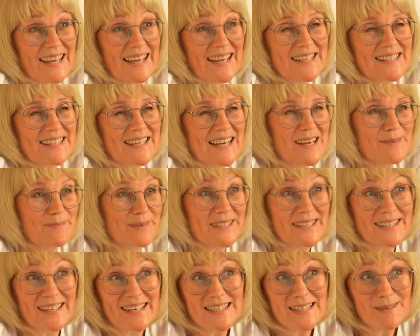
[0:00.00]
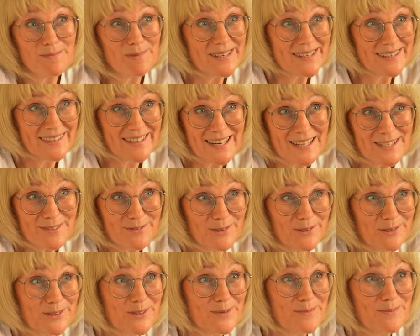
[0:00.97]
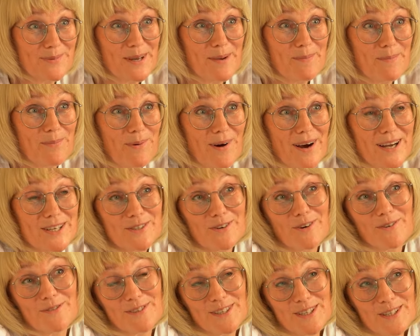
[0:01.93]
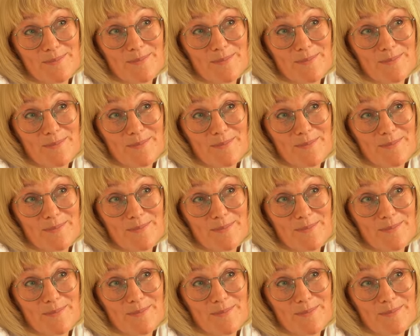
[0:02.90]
and I am incredibly grateful to be a part of this